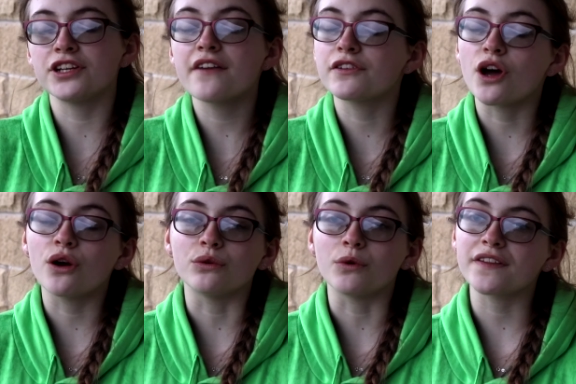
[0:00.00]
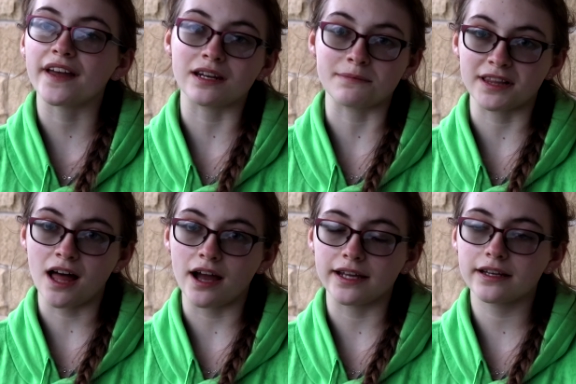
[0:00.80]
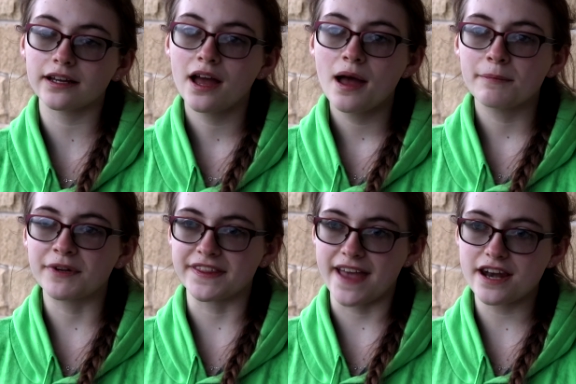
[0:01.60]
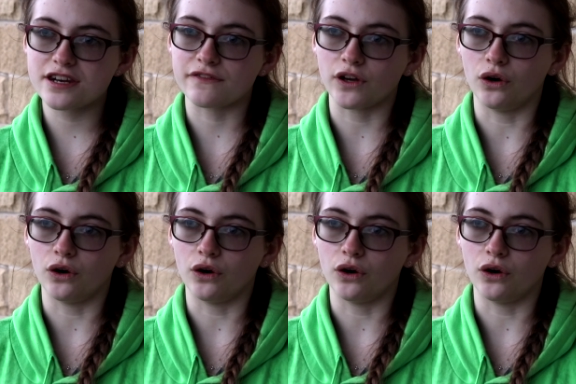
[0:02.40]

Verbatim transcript: never know what they're going to be like. But at the end of it